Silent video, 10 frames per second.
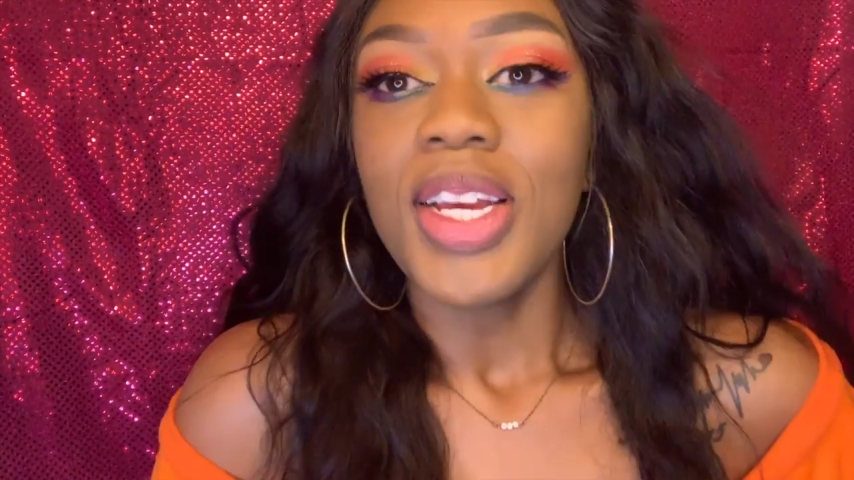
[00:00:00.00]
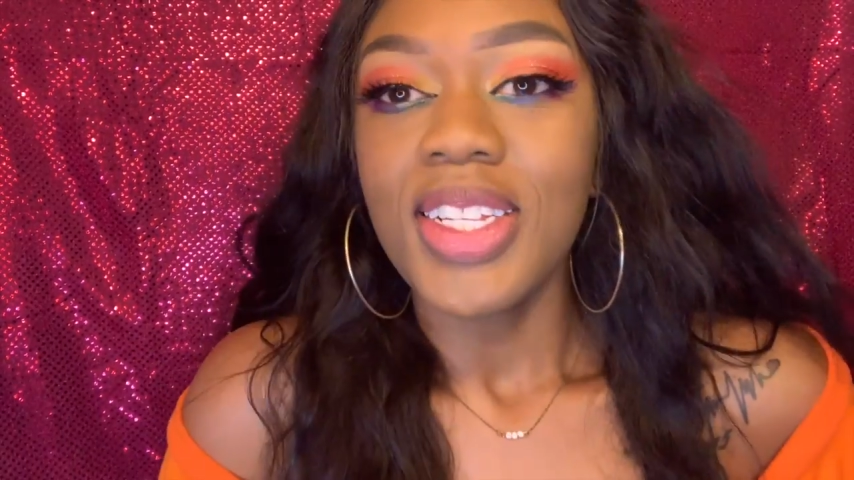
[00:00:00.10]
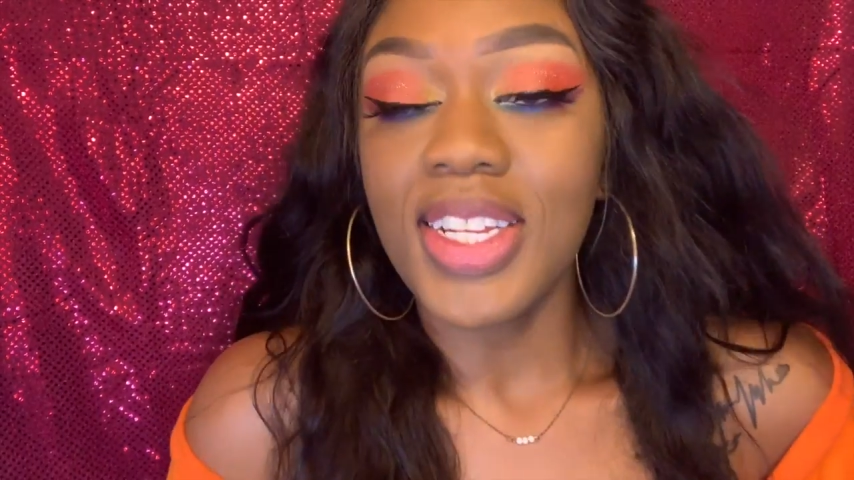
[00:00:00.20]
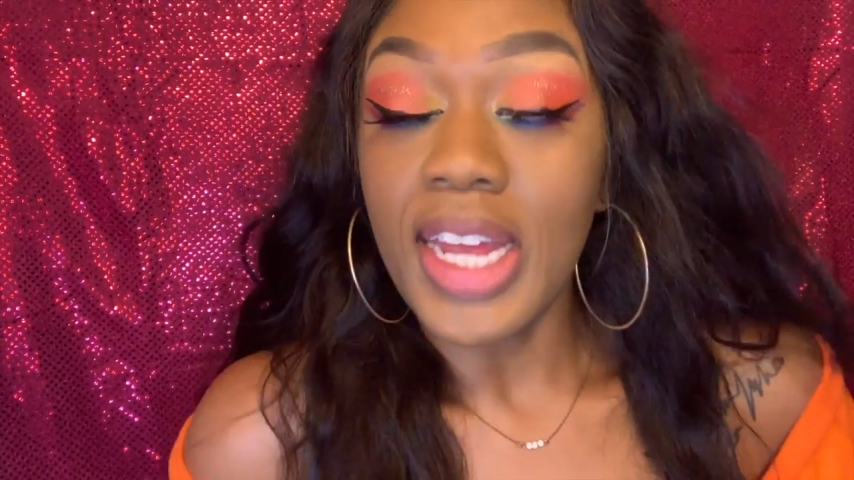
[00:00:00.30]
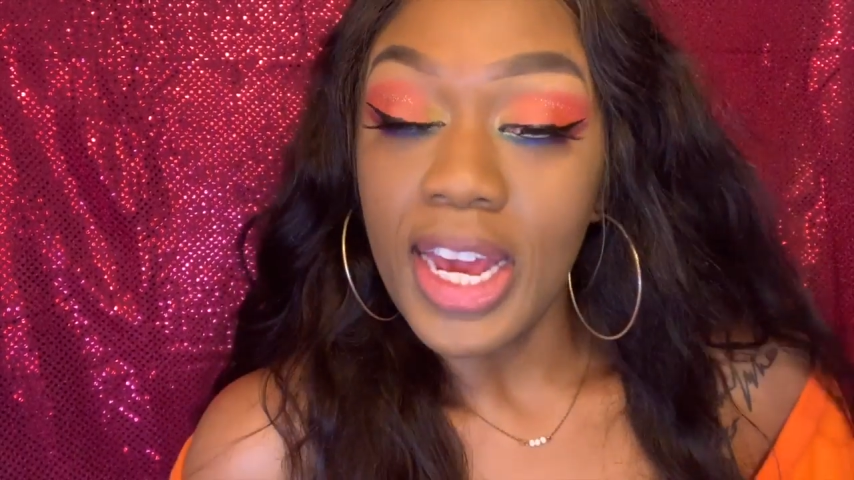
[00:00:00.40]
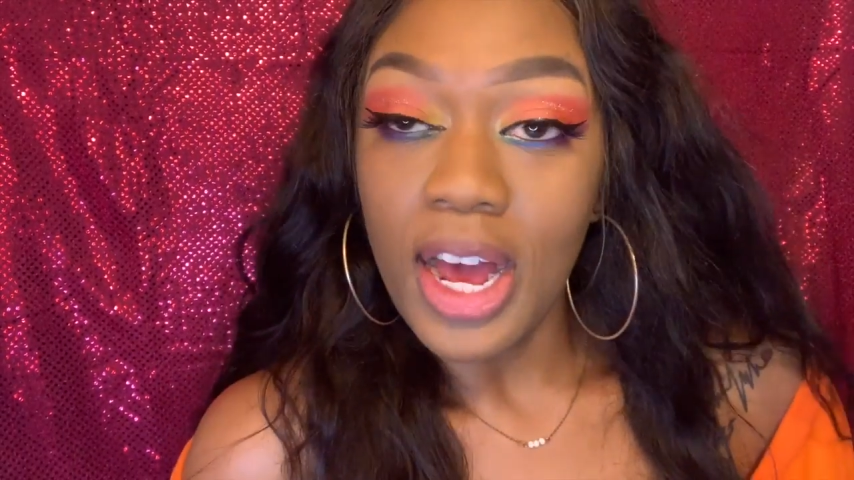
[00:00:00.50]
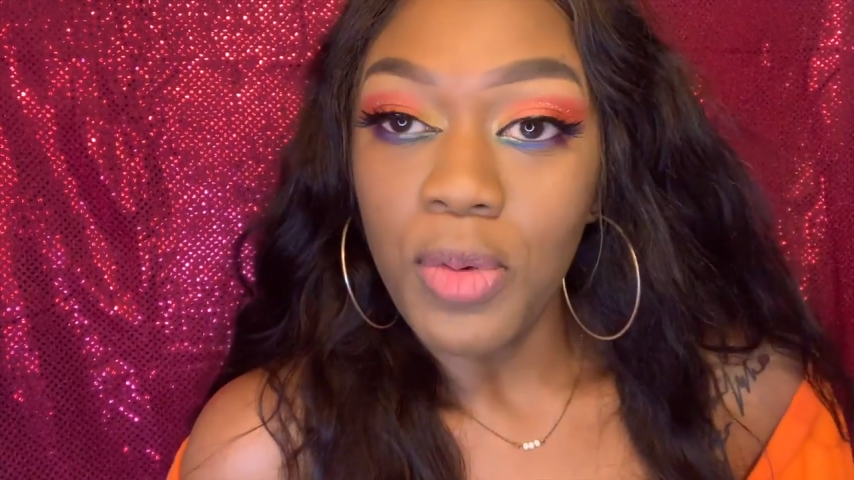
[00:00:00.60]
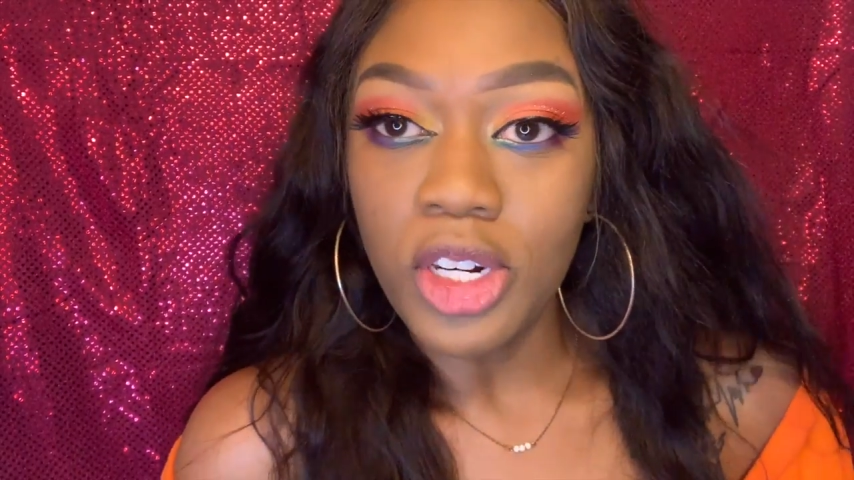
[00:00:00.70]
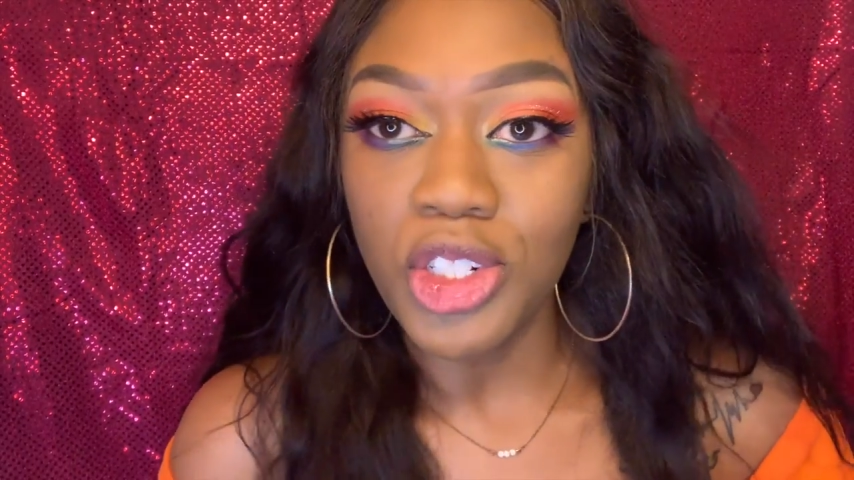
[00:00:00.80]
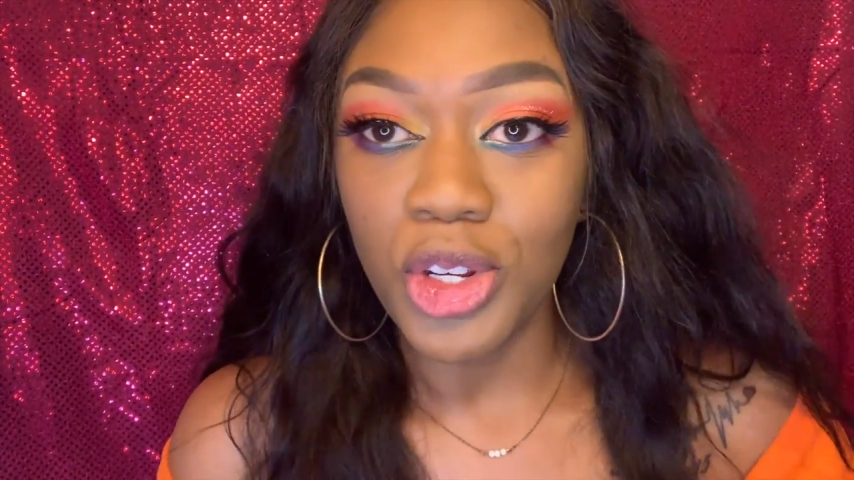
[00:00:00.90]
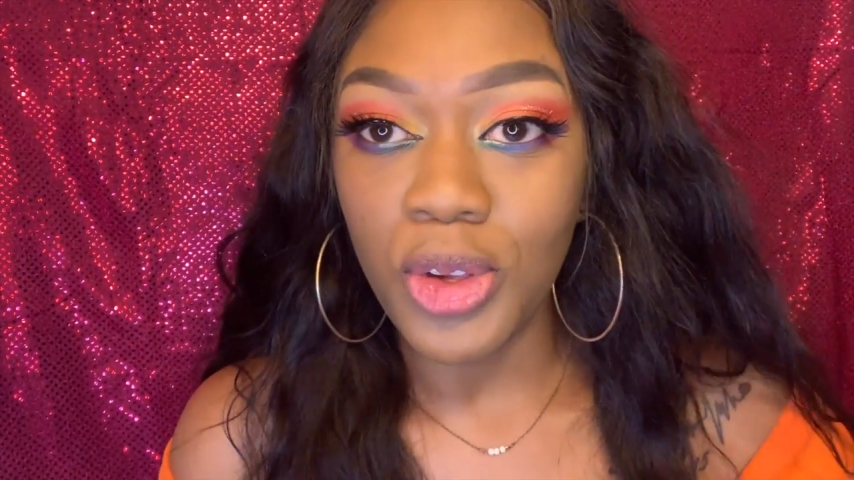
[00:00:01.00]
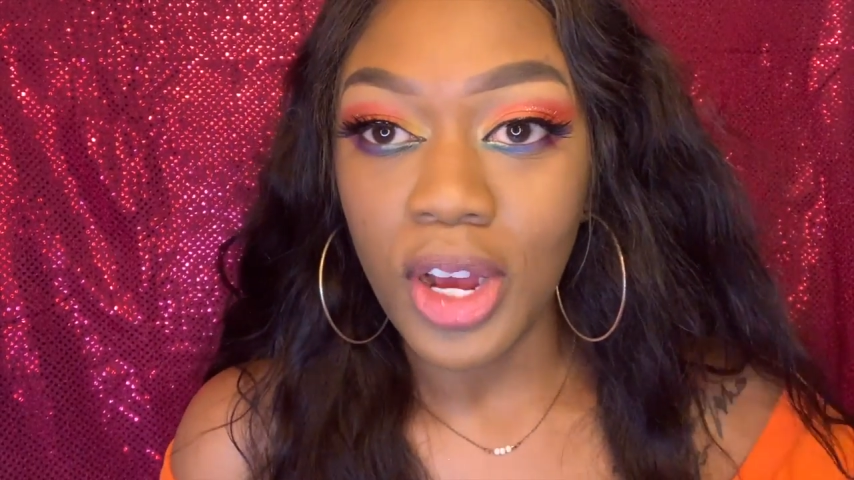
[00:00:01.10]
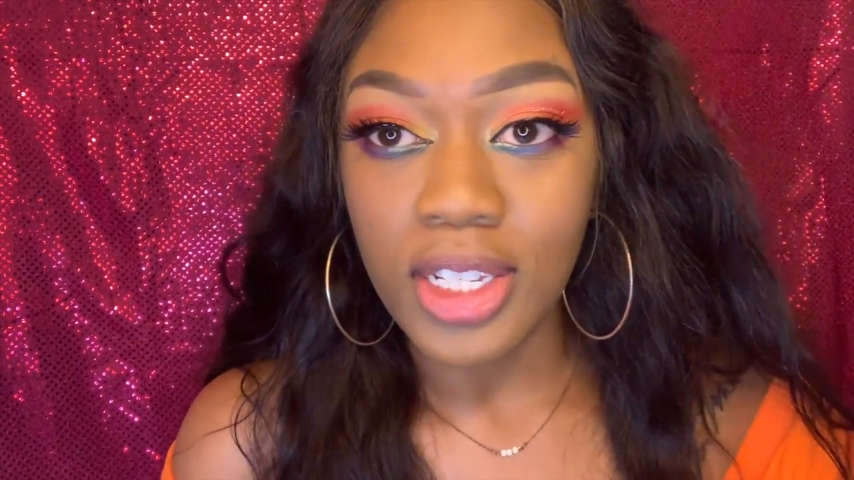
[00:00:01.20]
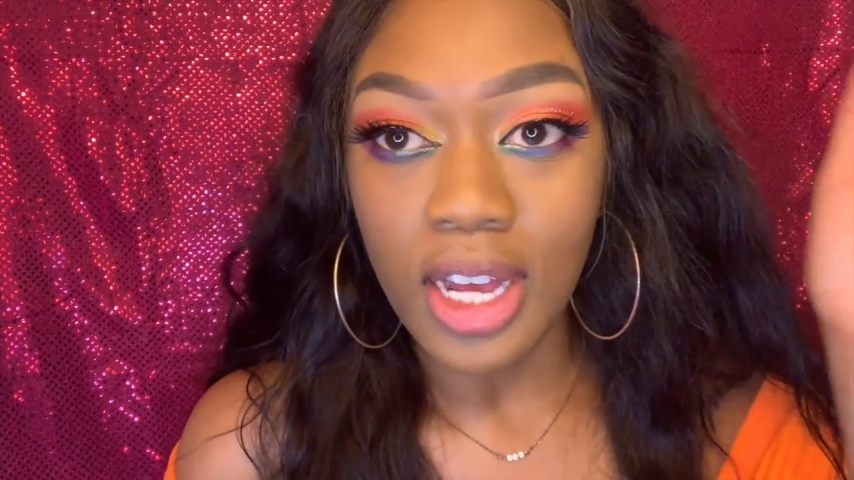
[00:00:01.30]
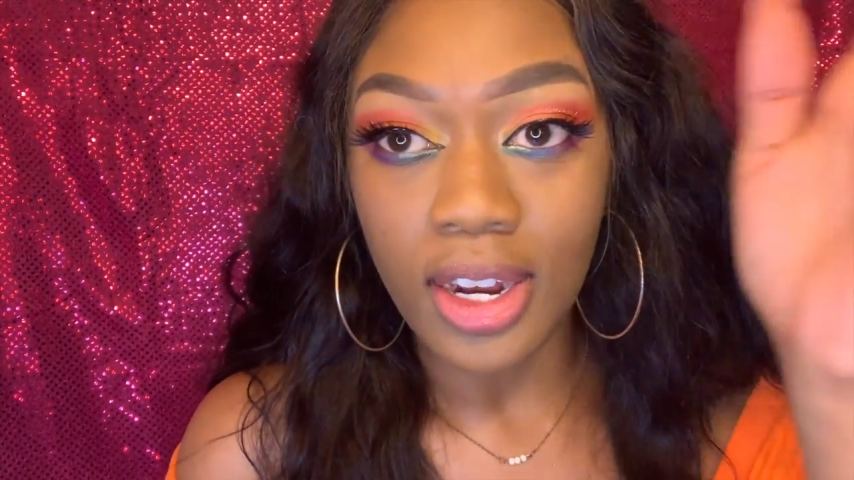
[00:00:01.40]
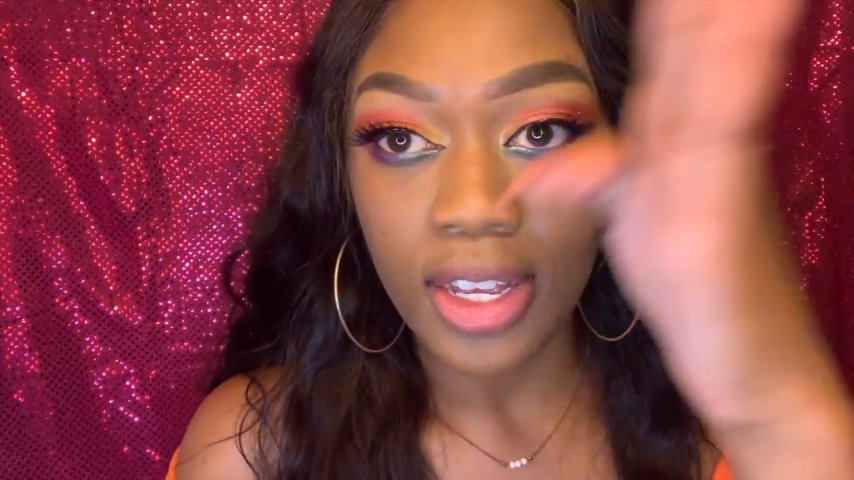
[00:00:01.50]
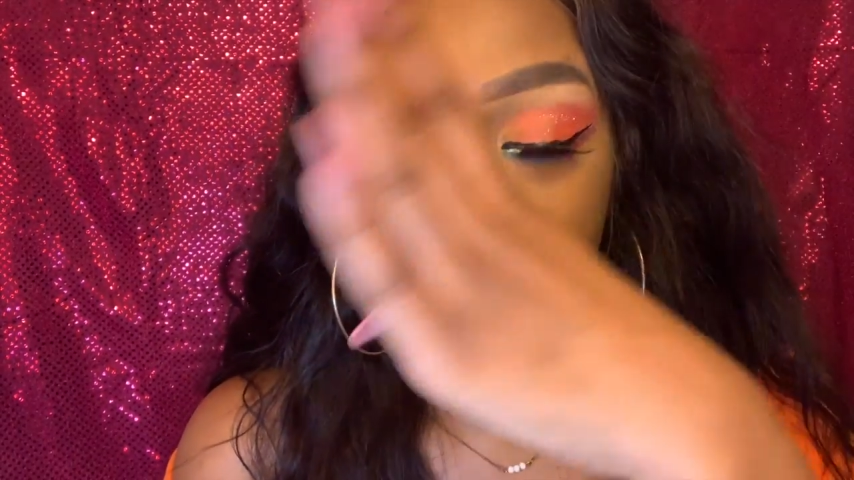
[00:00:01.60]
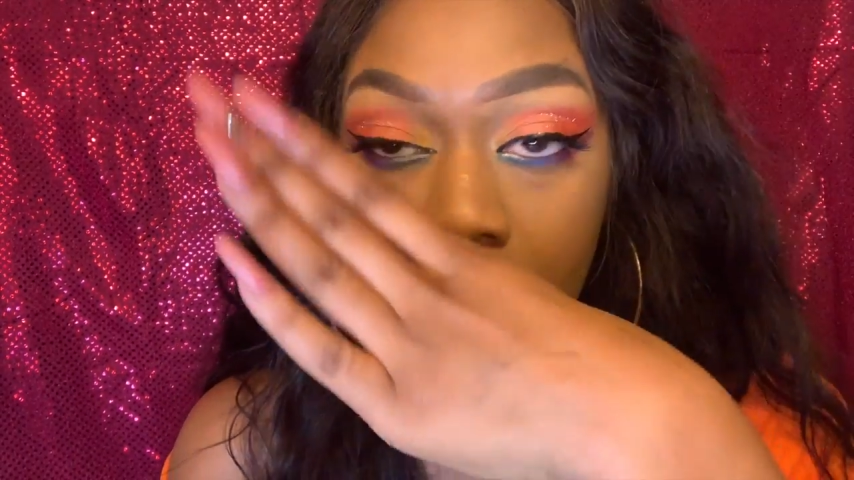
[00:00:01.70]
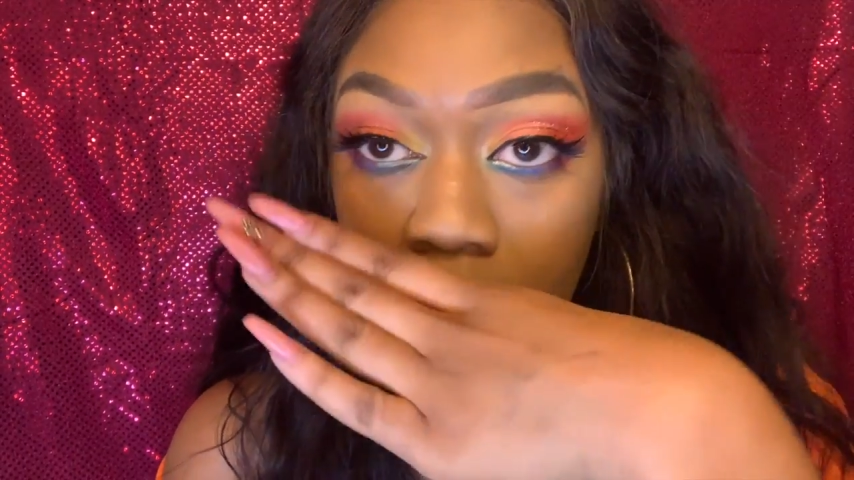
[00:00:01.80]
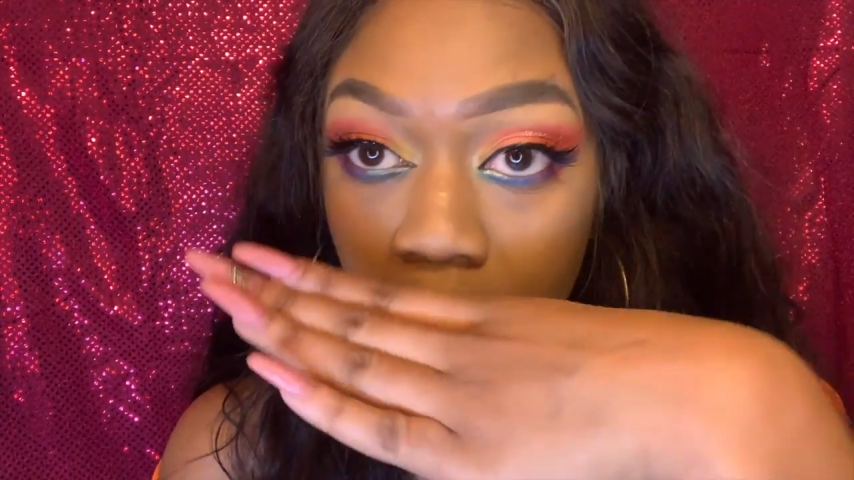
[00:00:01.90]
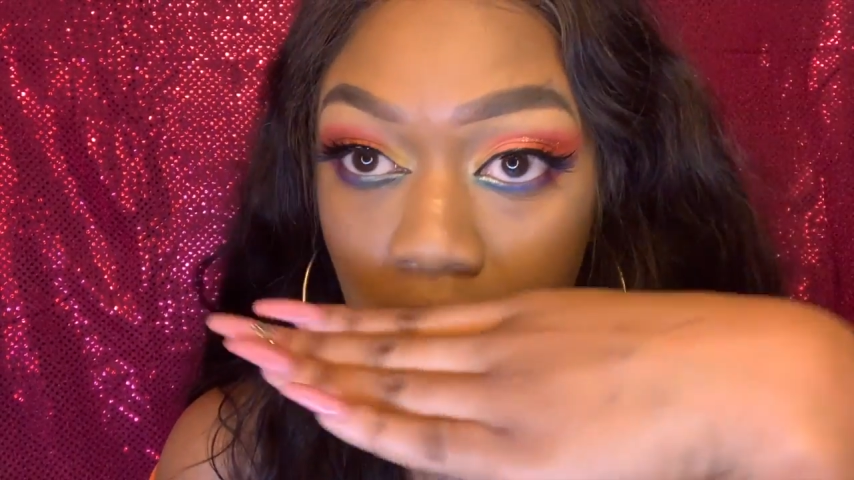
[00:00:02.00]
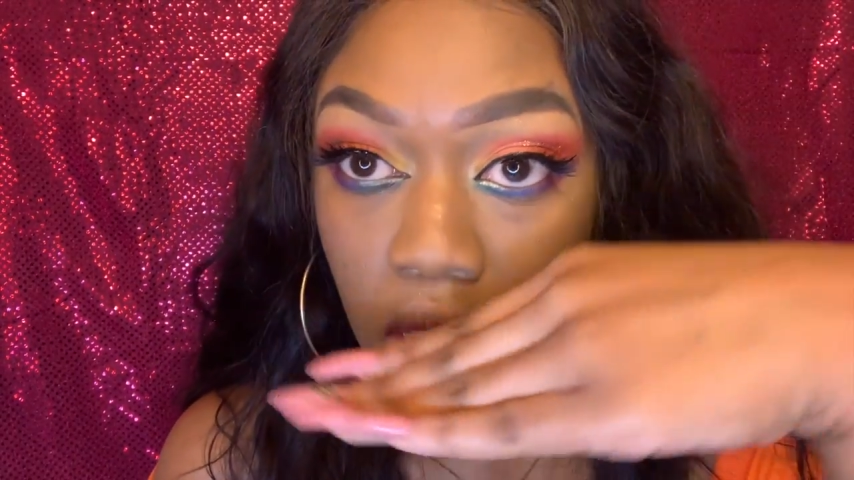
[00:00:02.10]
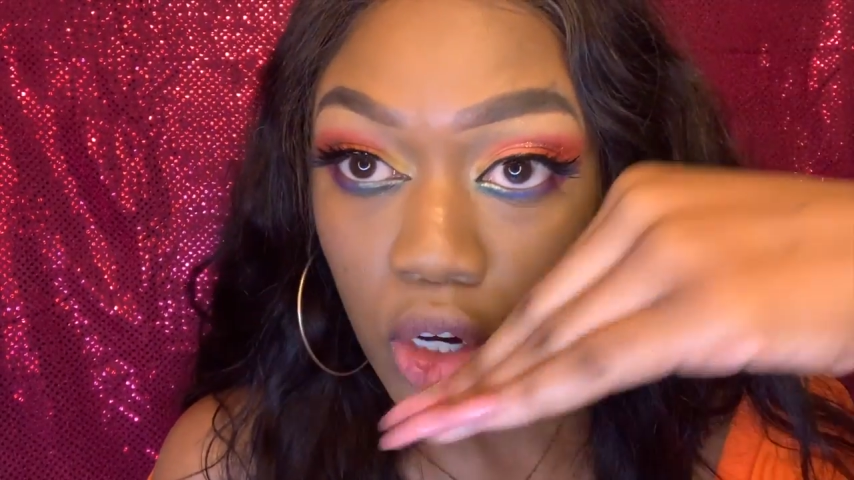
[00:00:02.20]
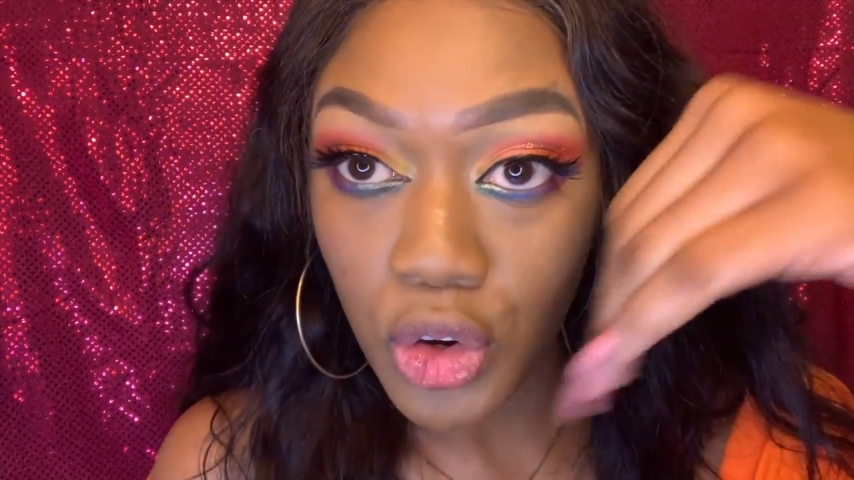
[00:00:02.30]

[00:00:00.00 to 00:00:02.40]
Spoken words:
Today I want to show you guys how to get this